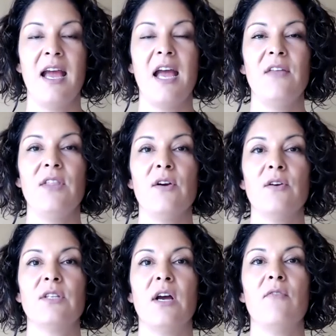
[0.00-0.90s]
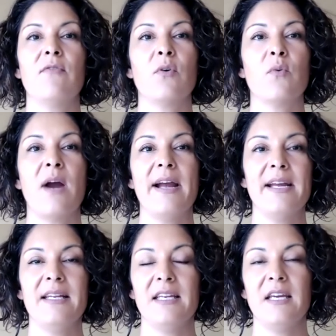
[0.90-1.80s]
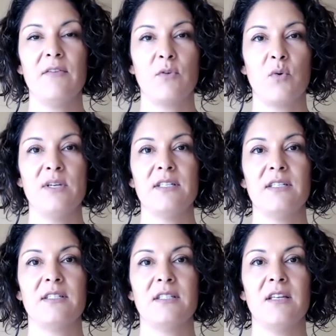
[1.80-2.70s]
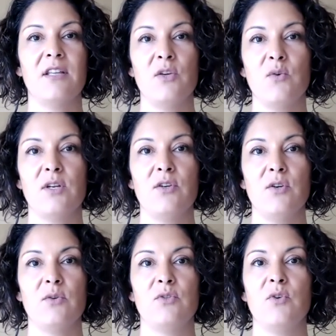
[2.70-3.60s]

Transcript: and there's a variety of quizzes that you can use.